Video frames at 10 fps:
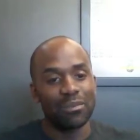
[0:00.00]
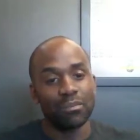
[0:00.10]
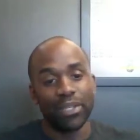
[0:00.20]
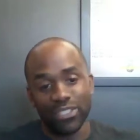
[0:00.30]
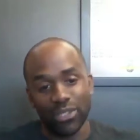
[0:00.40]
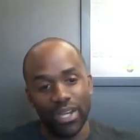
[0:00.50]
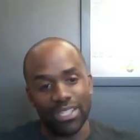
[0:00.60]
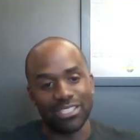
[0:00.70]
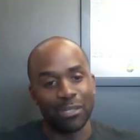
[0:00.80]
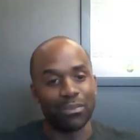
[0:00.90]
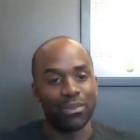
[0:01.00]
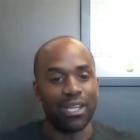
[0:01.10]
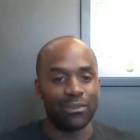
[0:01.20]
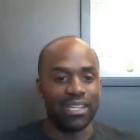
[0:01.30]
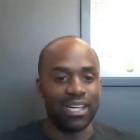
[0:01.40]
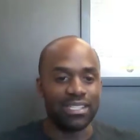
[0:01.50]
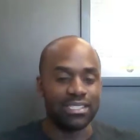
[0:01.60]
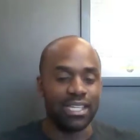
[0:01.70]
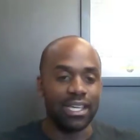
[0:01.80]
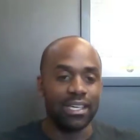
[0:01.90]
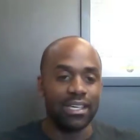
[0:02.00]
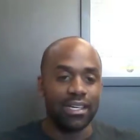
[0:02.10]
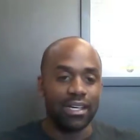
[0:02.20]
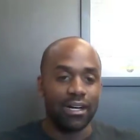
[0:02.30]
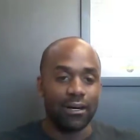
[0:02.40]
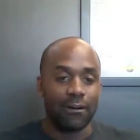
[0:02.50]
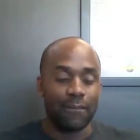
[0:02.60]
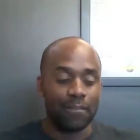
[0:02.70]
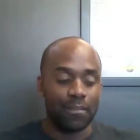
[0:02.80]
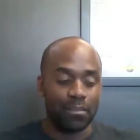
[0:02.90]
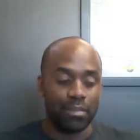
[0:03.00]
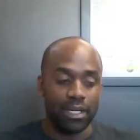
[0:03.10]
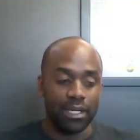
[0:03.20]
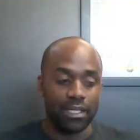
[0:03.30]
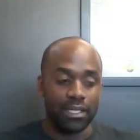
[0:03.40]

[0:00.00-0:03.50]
but it's quite simple, like we like to say. Um, but